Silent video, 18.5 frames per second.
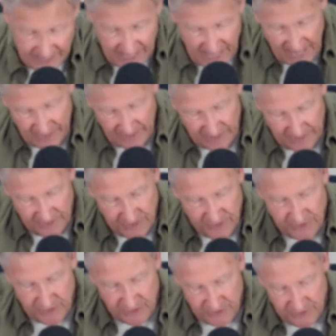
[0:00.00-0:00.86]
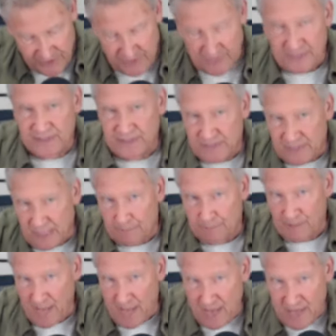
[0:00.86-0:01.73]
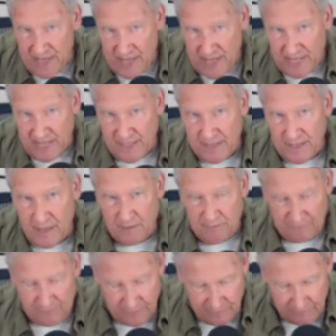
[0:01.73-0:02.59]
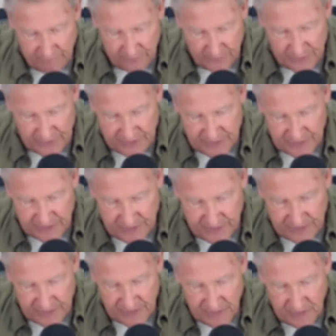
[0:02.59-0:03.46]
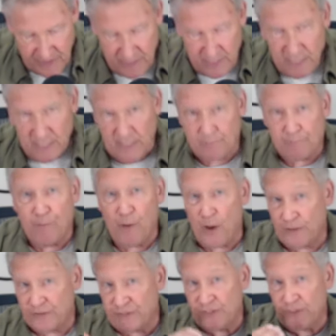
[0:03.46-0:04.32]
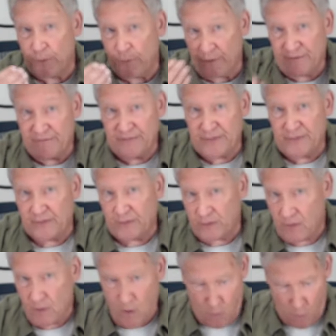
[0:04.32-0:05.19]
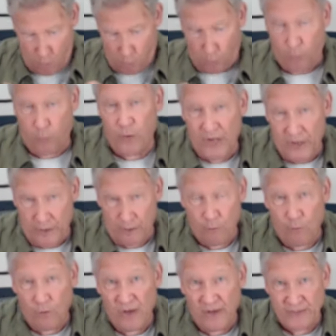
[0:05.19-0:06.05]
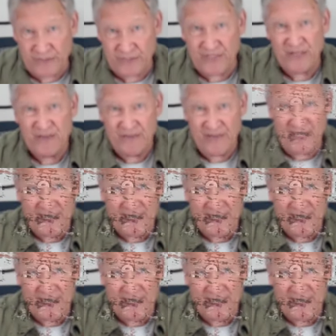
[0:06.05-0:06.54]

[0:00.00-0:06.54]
that, let's just skip ahead a few verses, and Paul's going to reveal where it was that